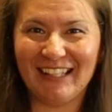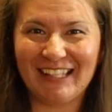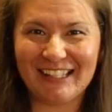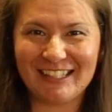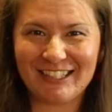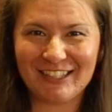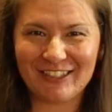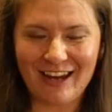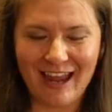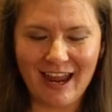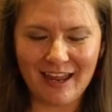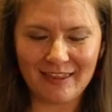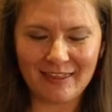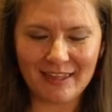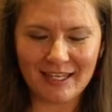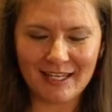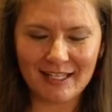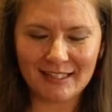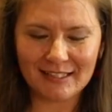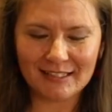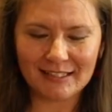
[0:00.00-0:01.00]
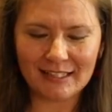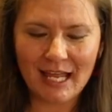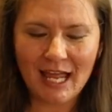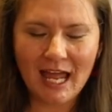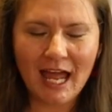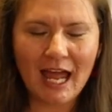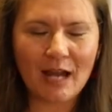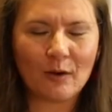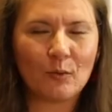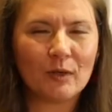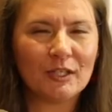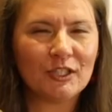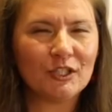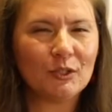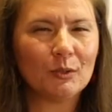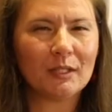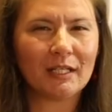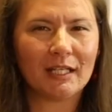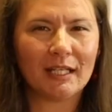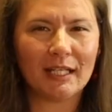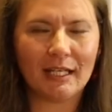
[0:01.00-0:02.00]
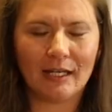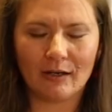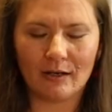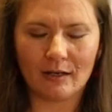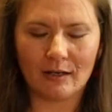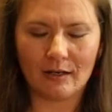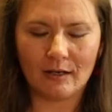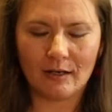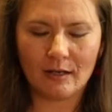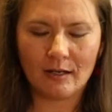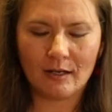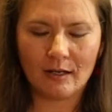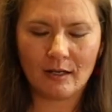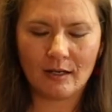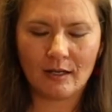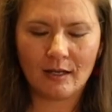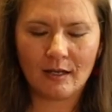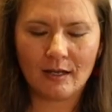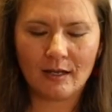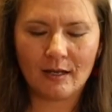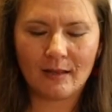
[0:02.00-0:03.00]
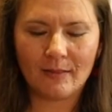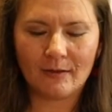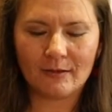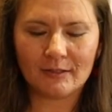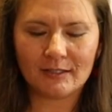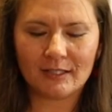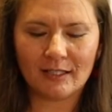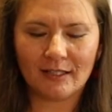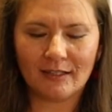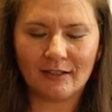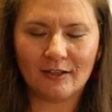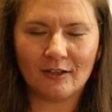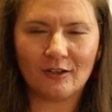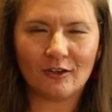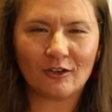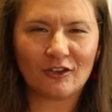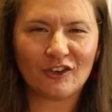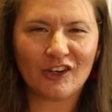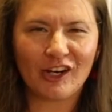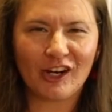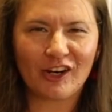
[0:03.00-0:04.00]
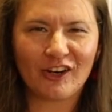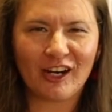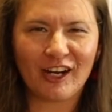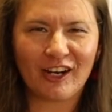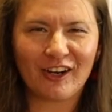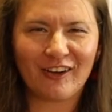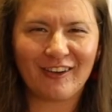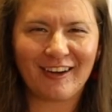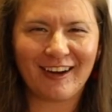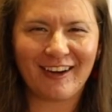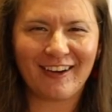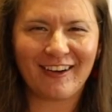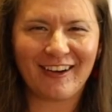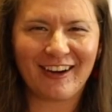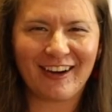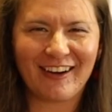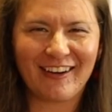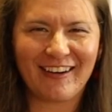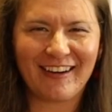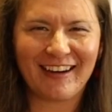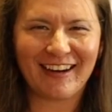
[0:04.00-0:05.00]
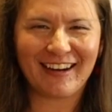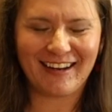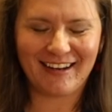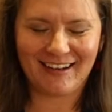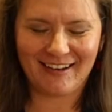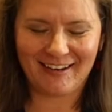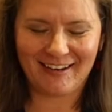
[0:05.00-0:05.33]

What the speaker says: let's try this. I wish you could hear it. There's a little crack, crack, crack, crack, crack.